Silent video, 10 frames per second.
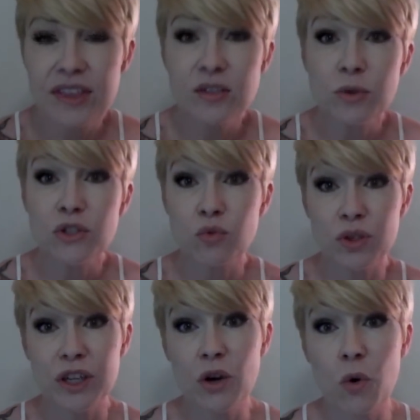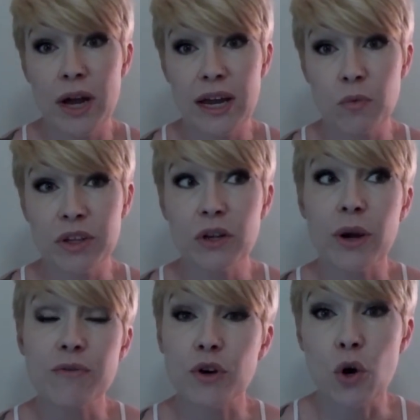this one is really quick, really
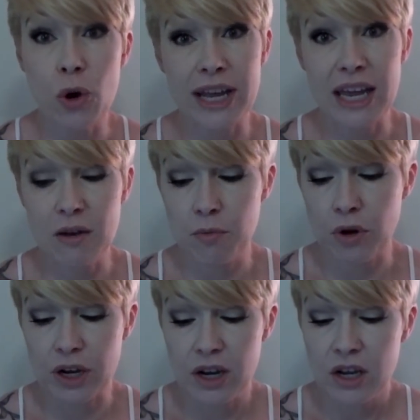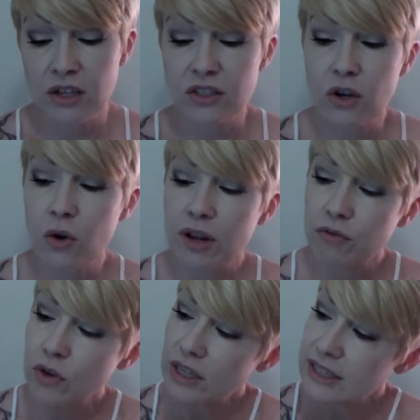great for quick input. So
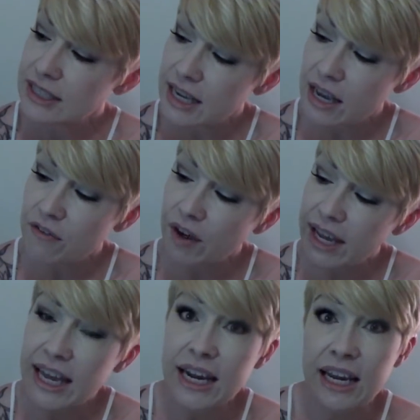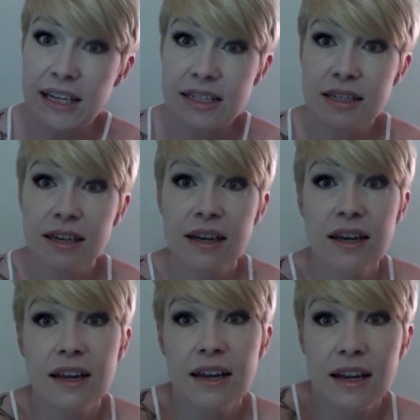if you can see, if I hit it,
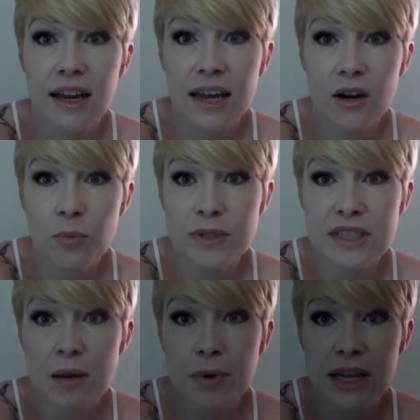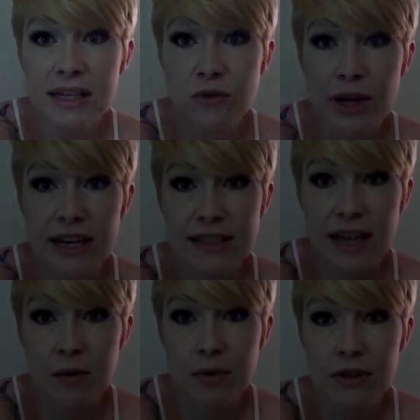it opens up and it's ready to
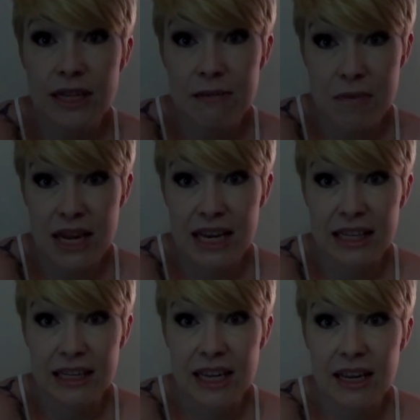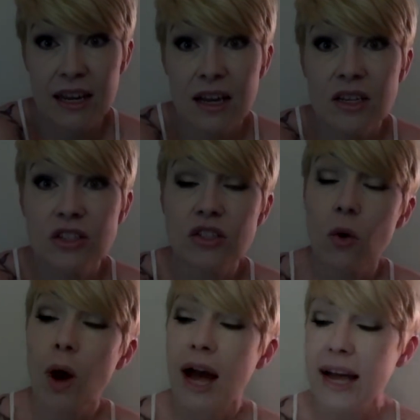type immediately.
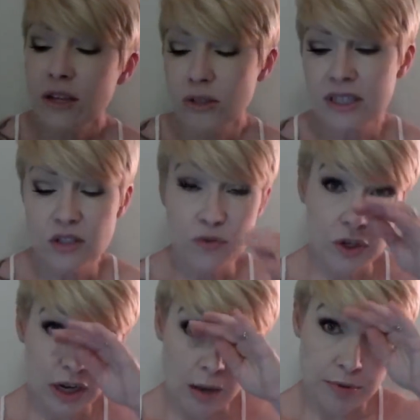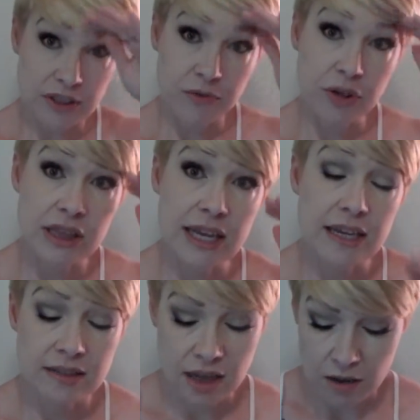So I use this for a couple different
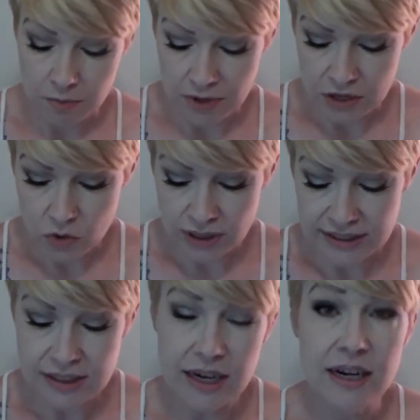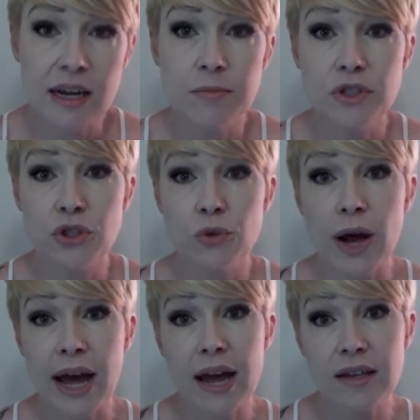things. You can set it up
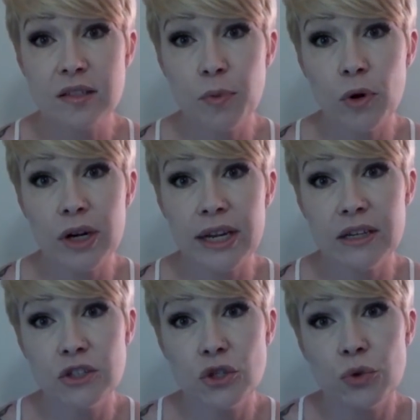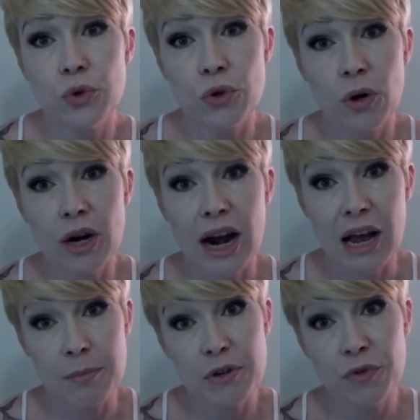to export into your
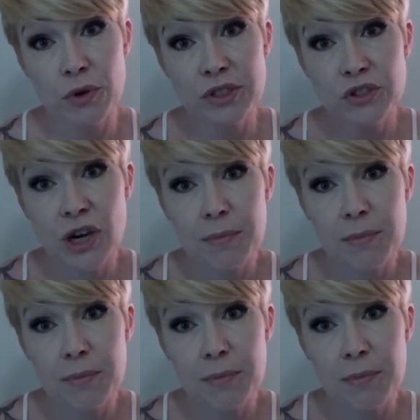OmniFocus